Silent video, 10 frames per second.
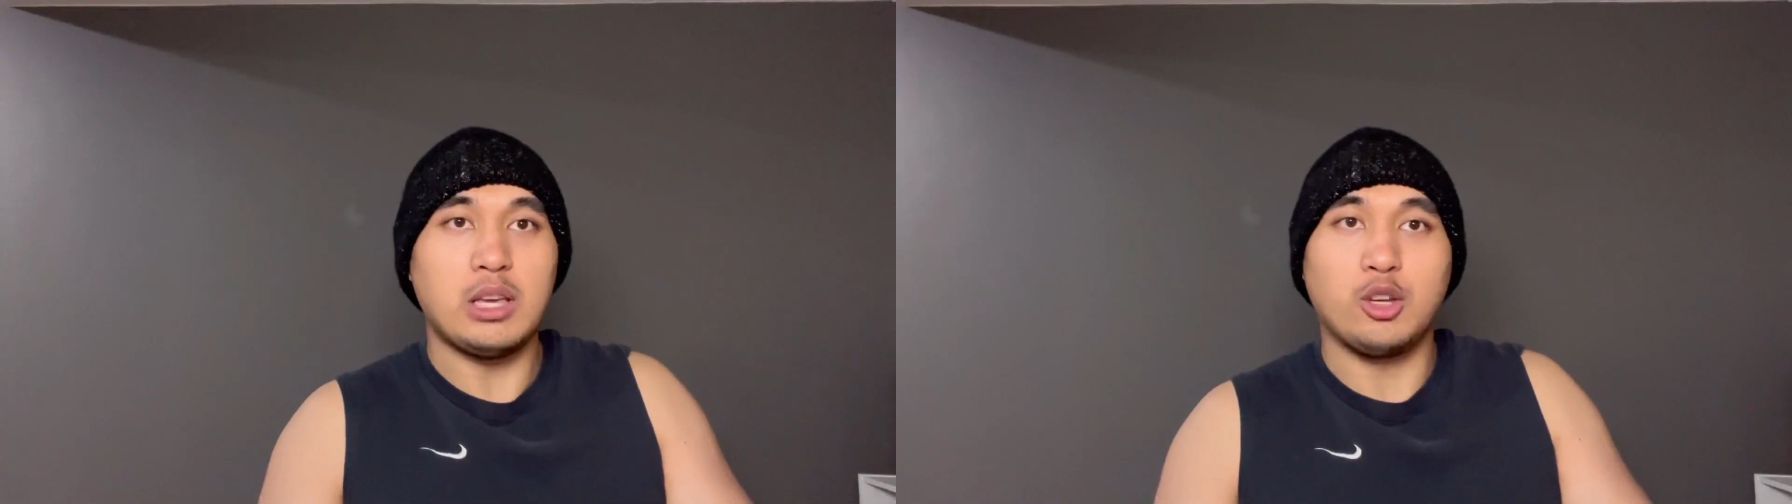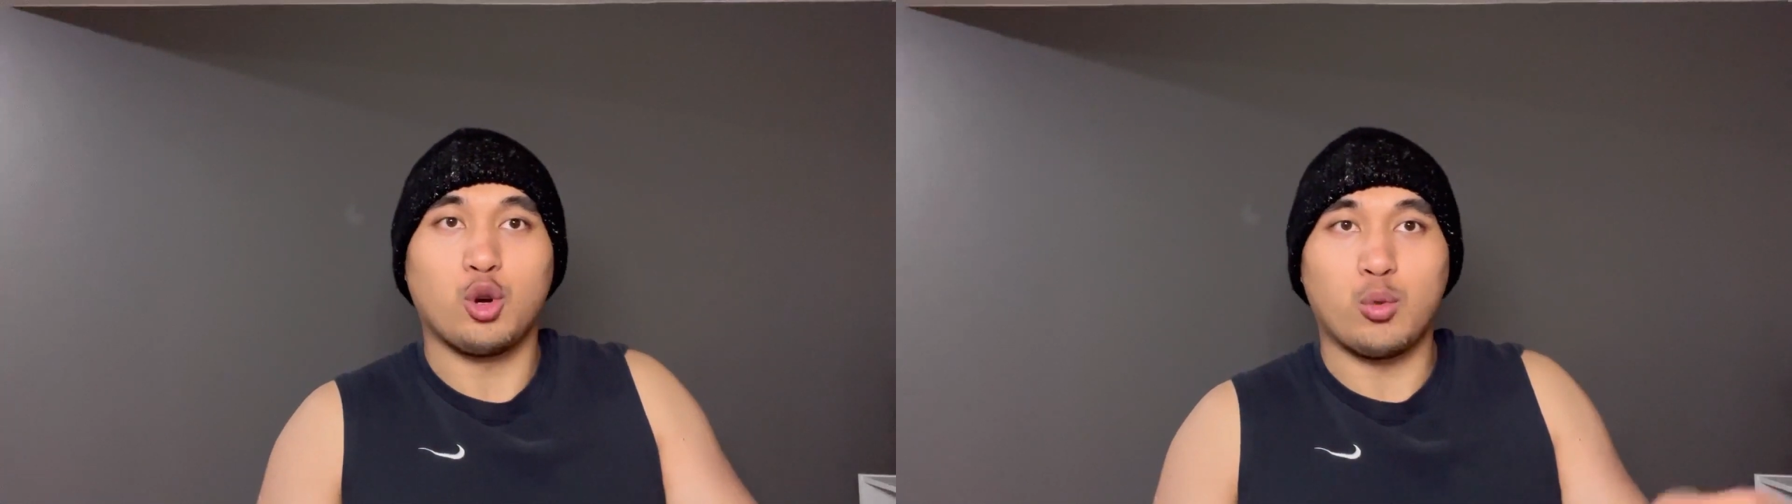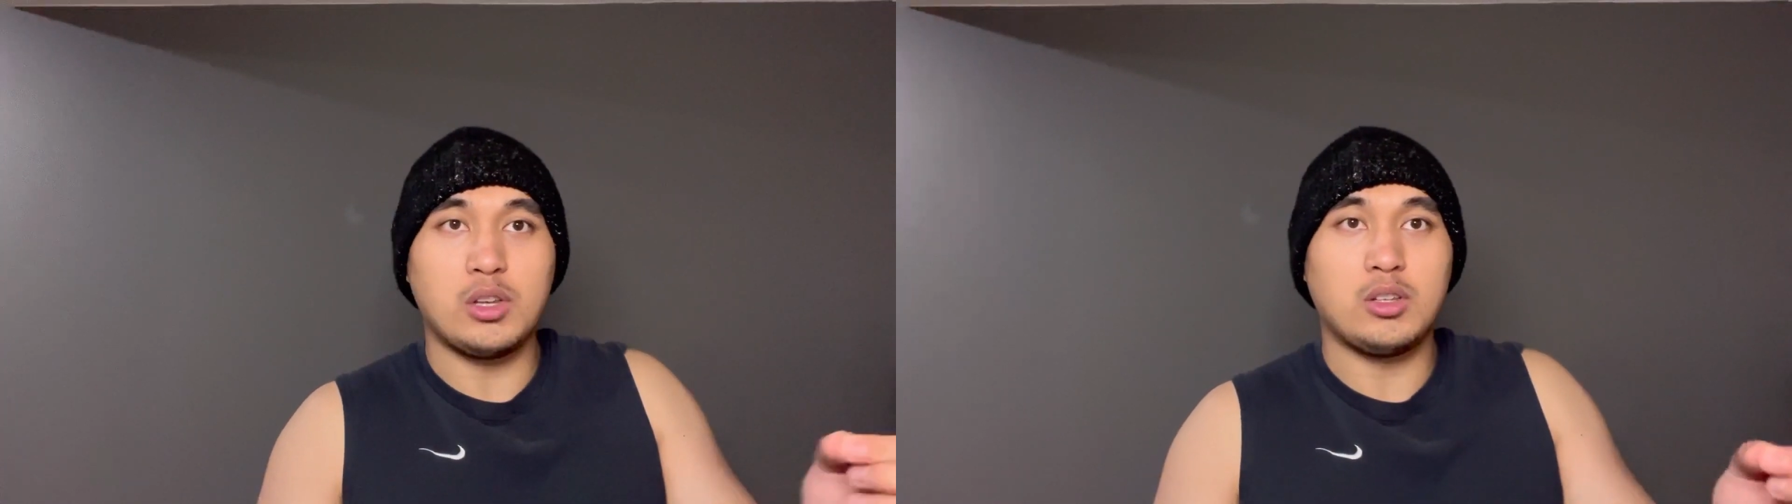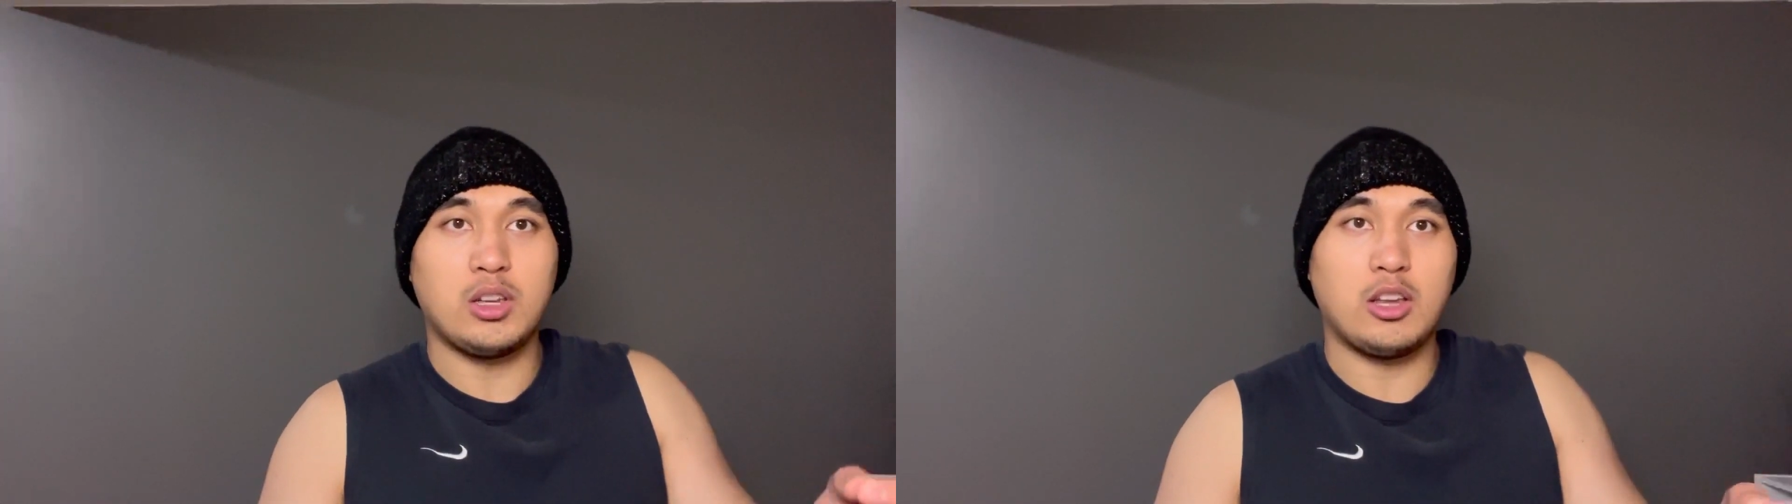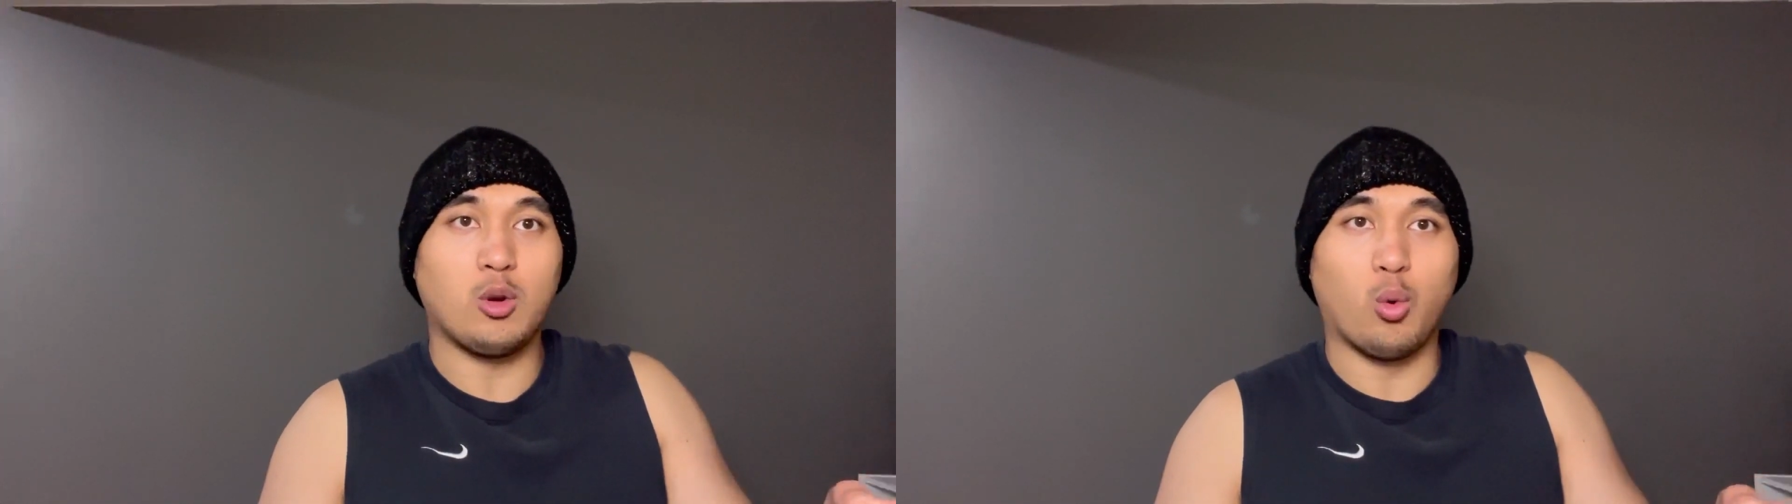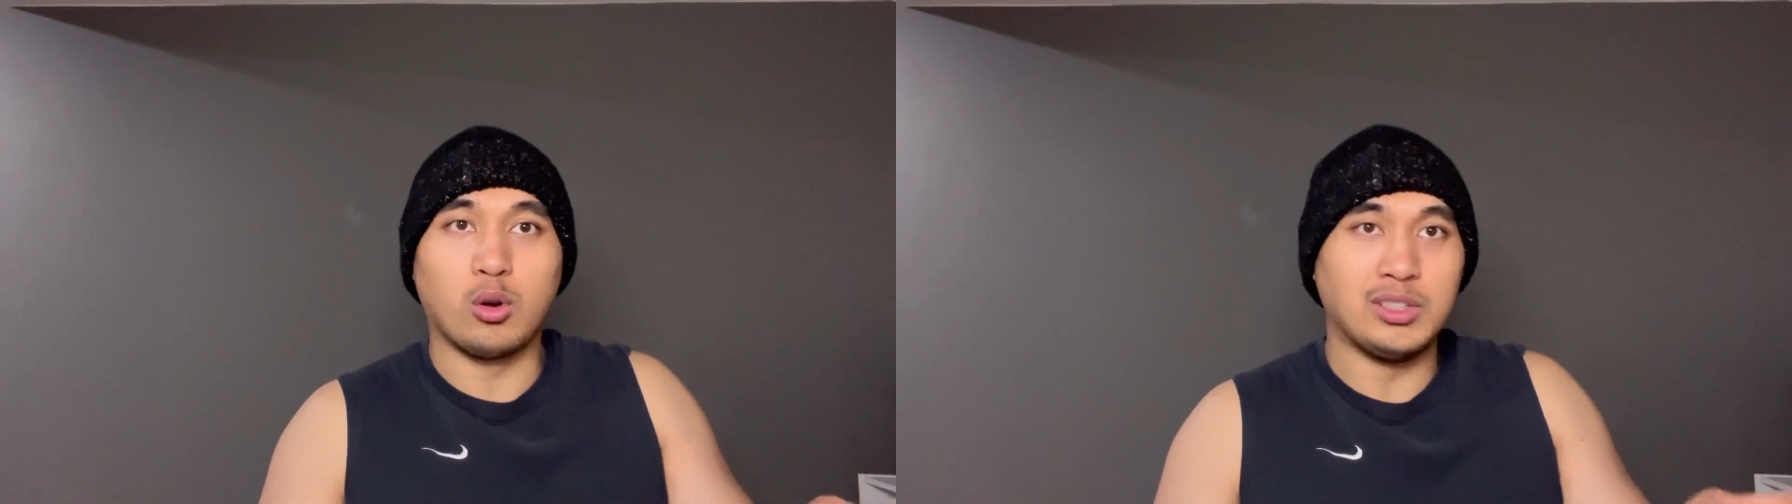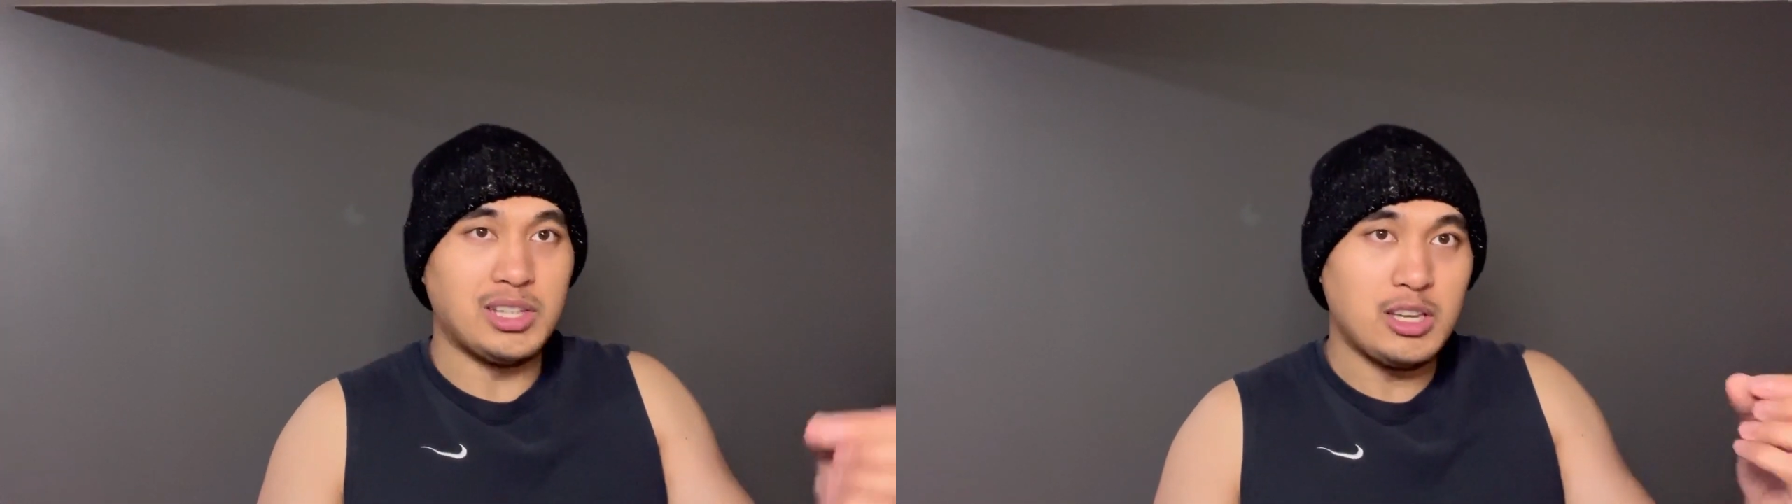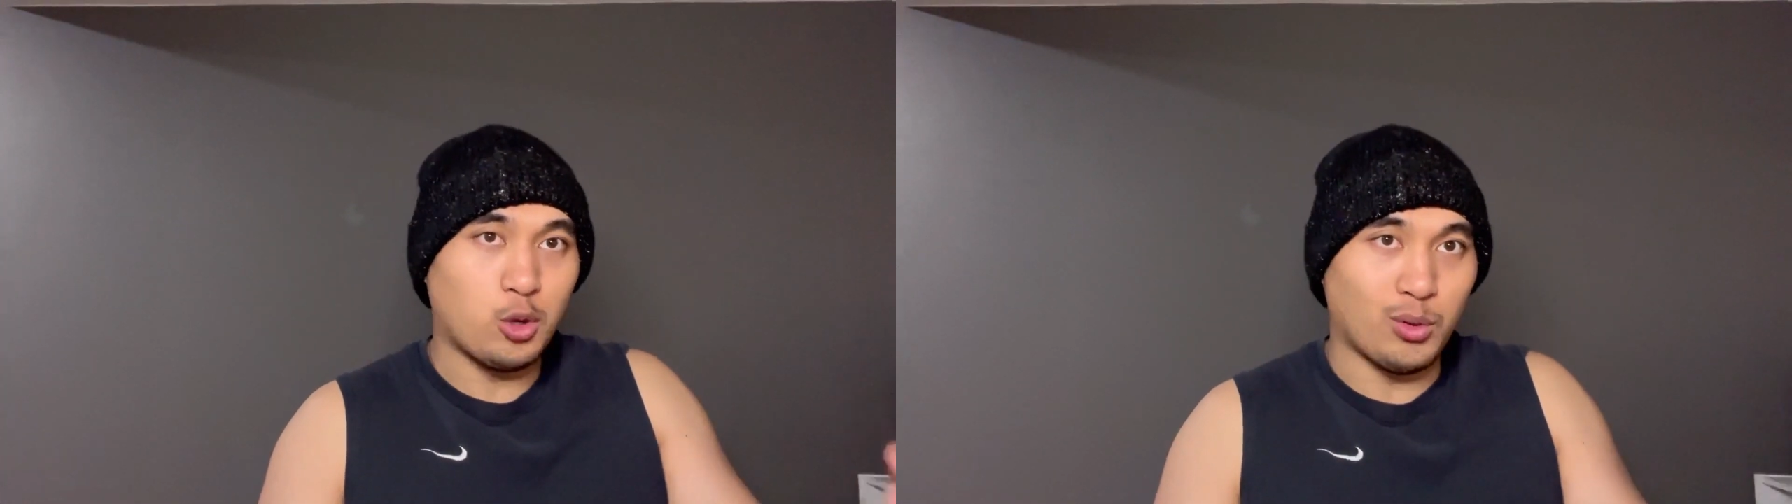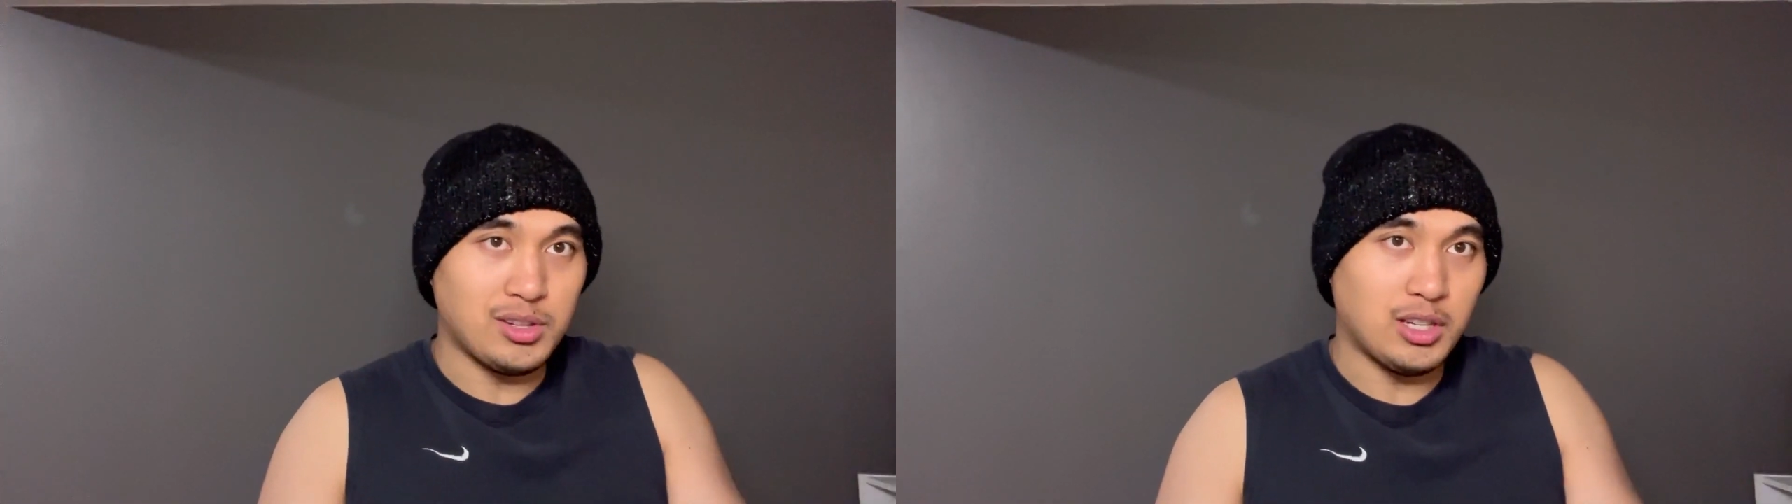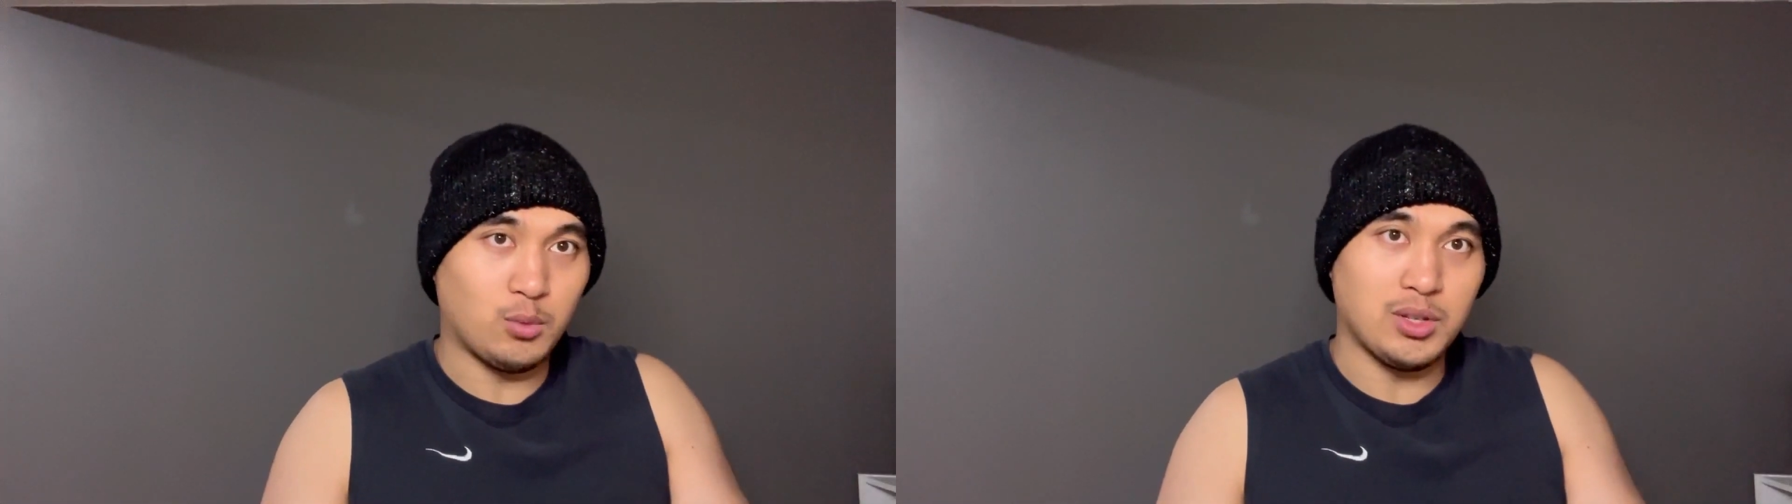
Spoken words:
increasing or decreasing